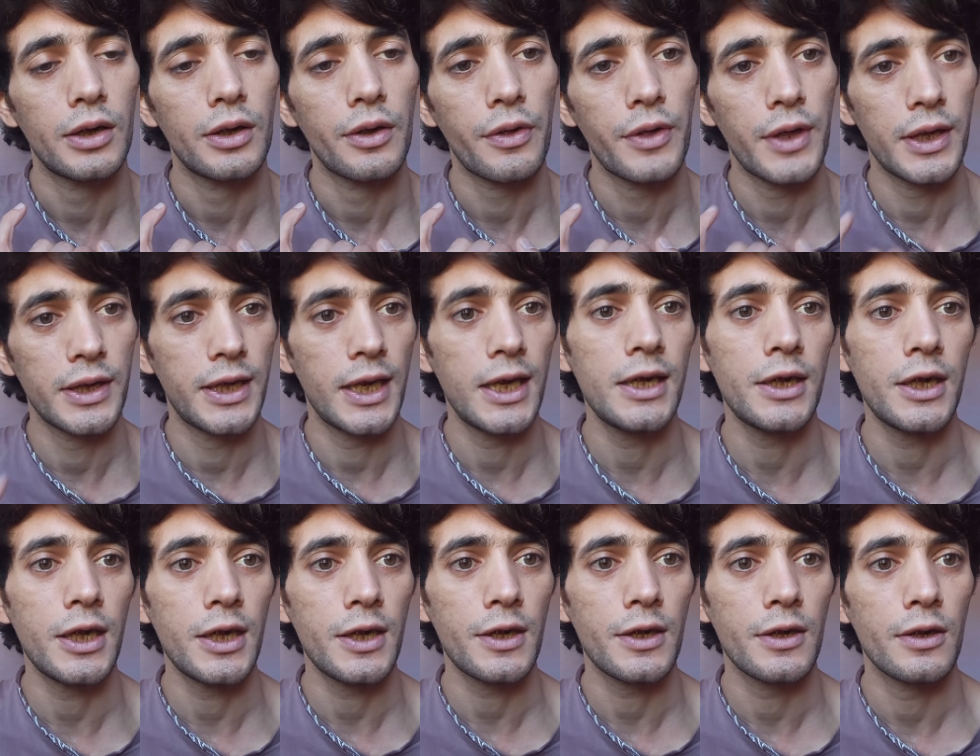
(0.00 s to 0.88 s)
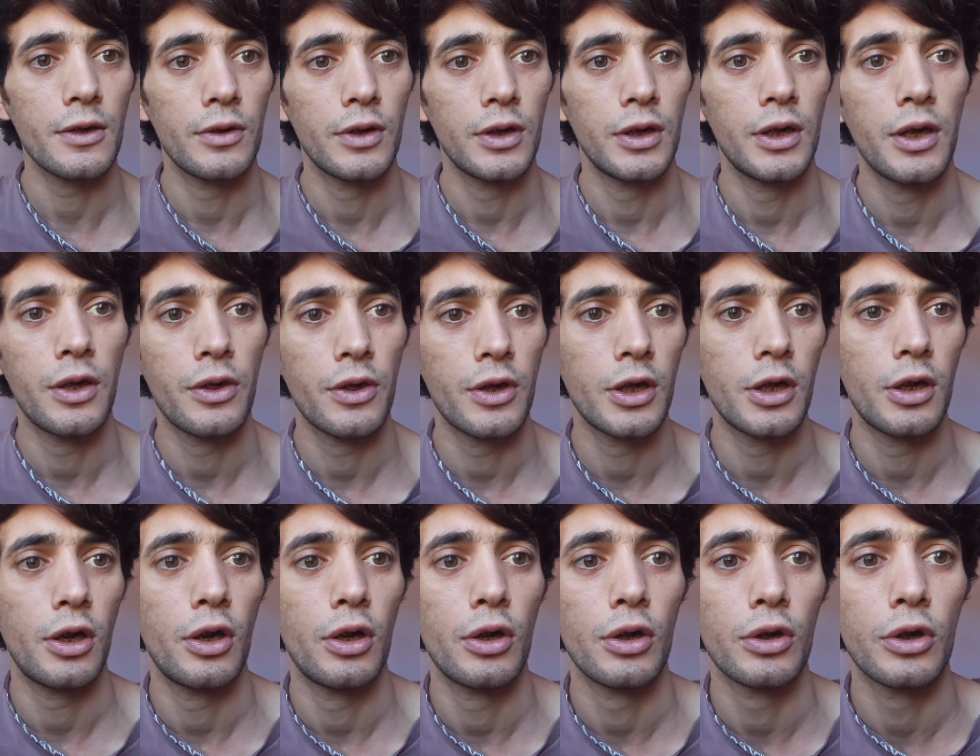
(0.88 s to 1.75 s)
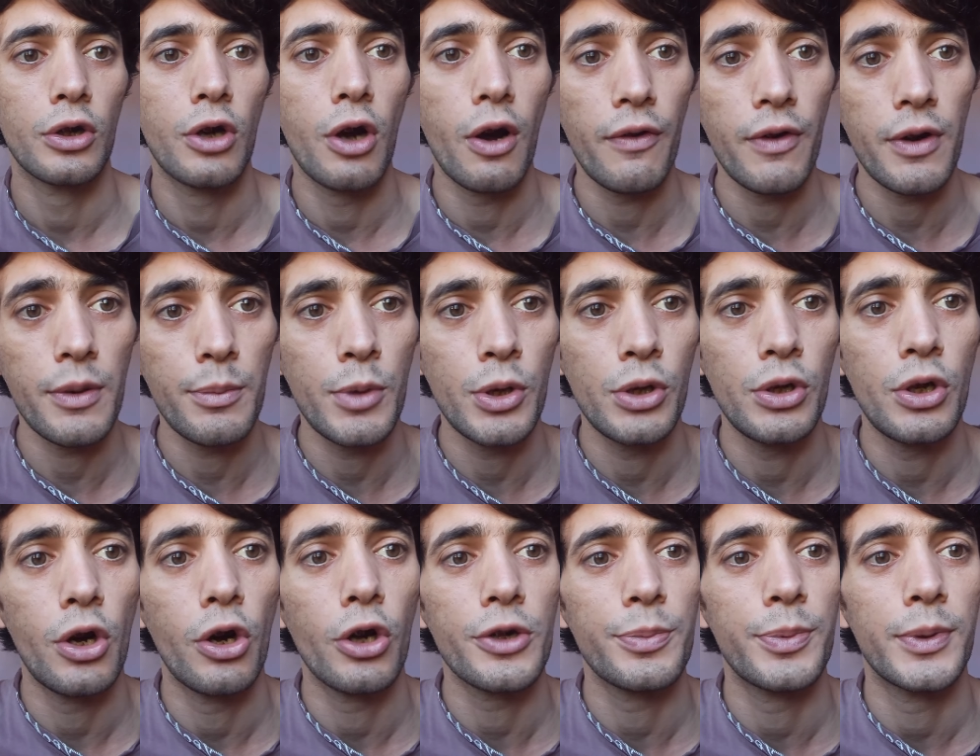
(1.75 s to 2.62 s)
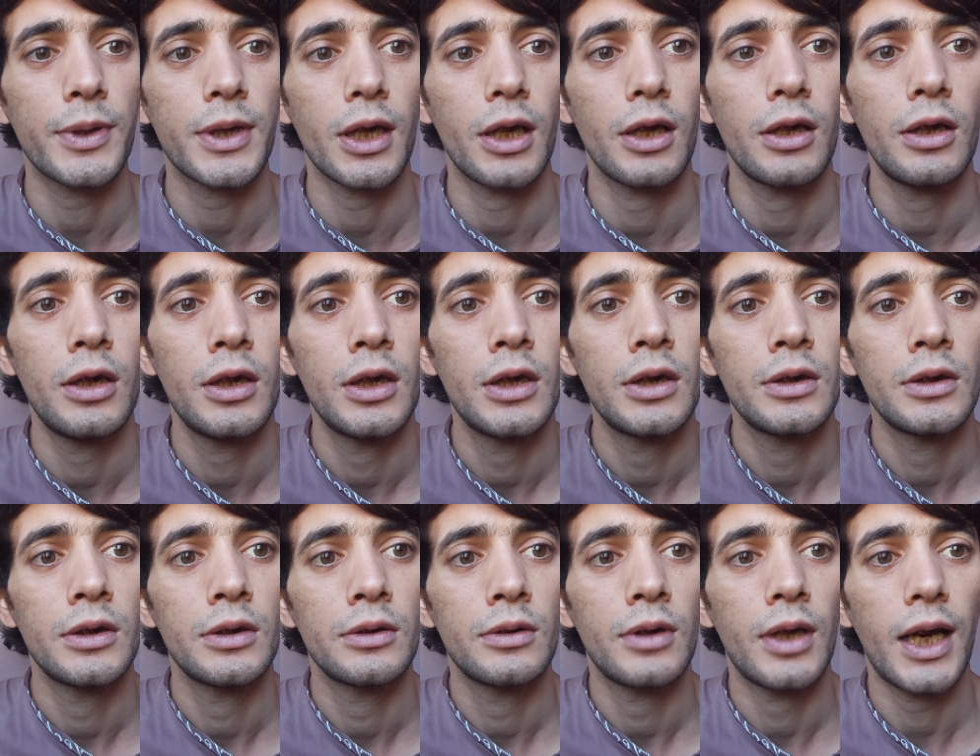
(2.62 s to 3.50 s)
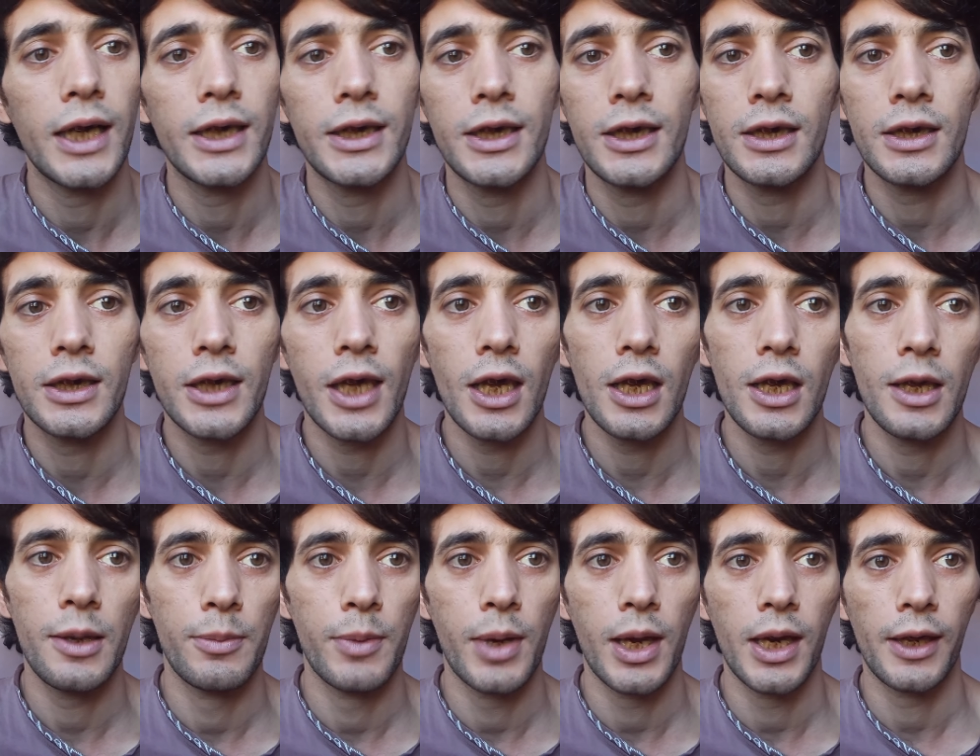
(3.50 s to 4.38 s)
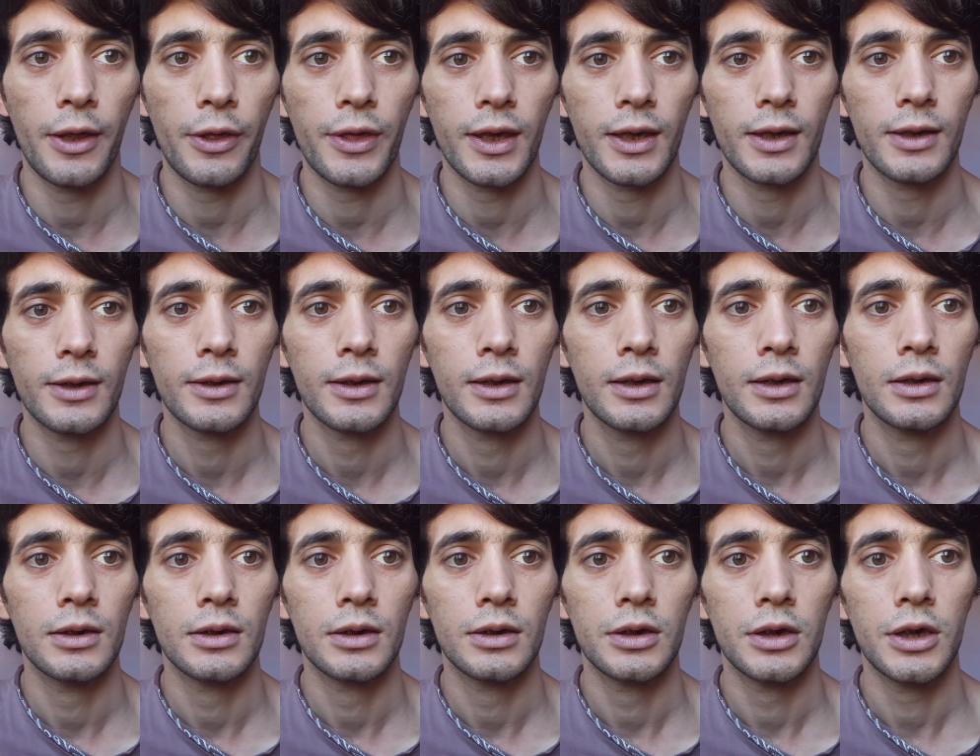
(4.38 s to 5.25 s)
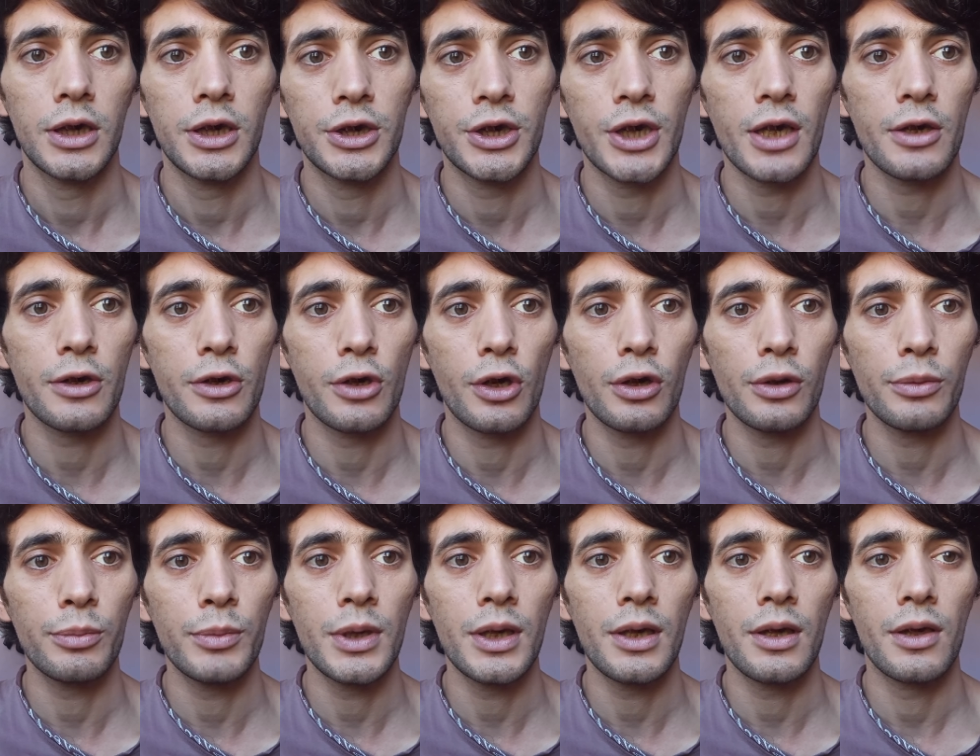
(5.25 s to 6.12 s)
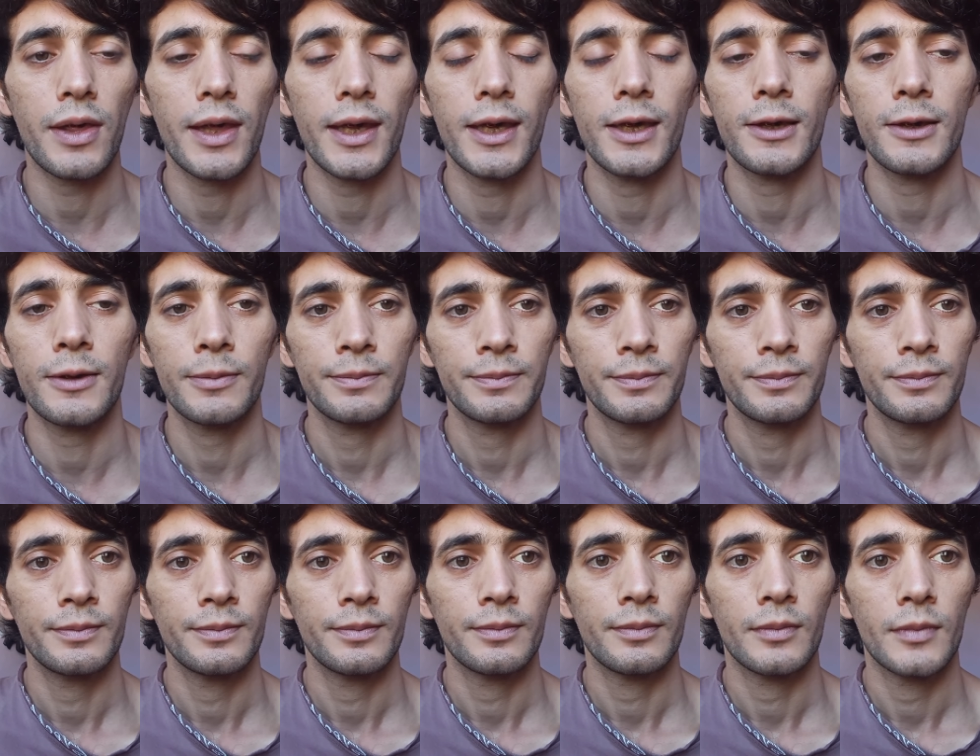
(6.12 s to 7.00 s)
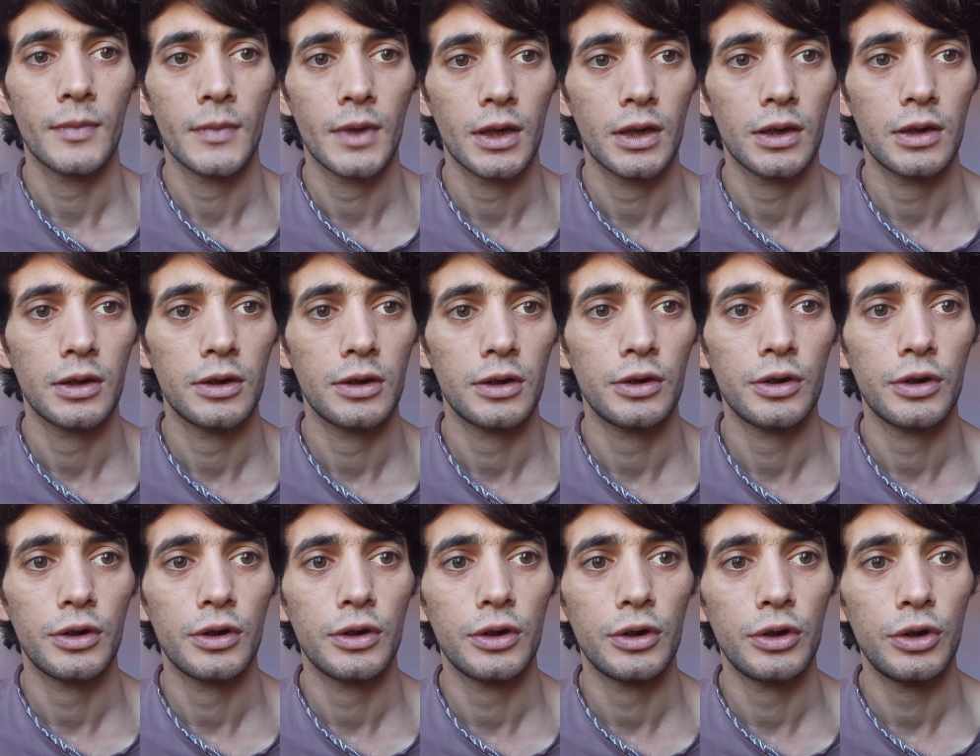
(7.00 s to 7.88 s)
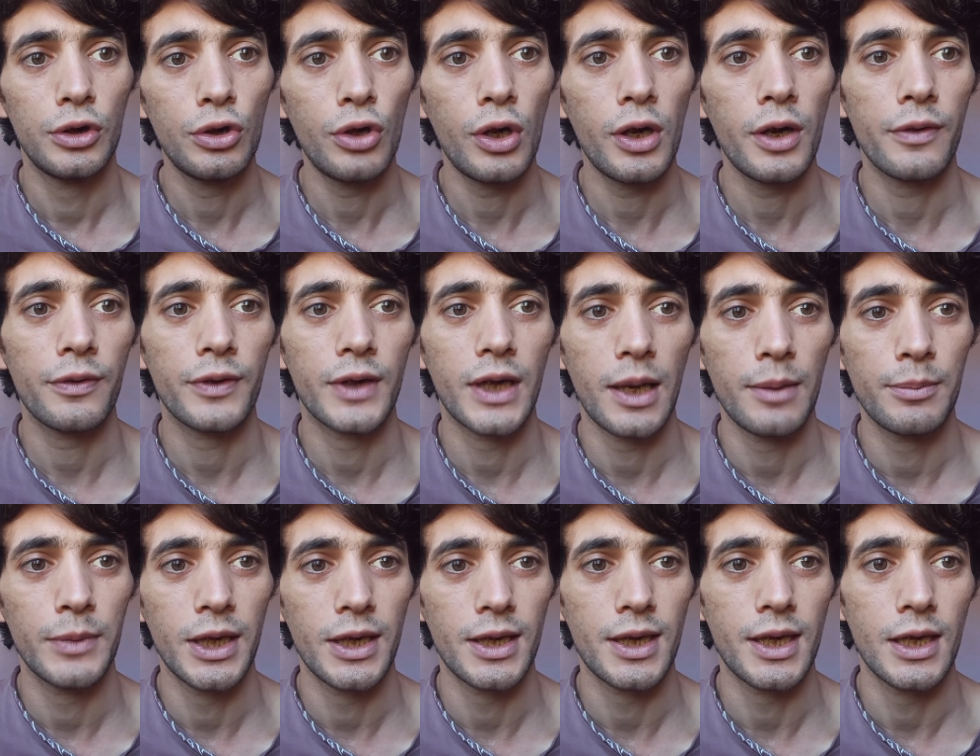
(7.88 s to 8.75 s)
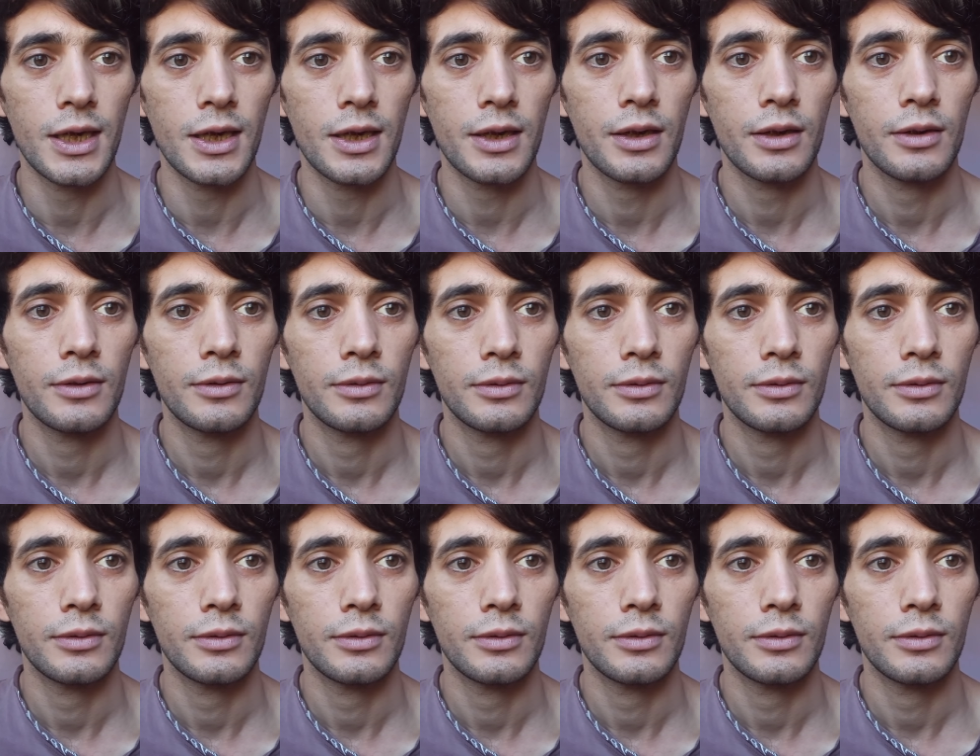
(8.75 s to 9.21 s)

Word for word: The dentist in the government hospital, I didn't tell him anything. He just told me that you have gum disease.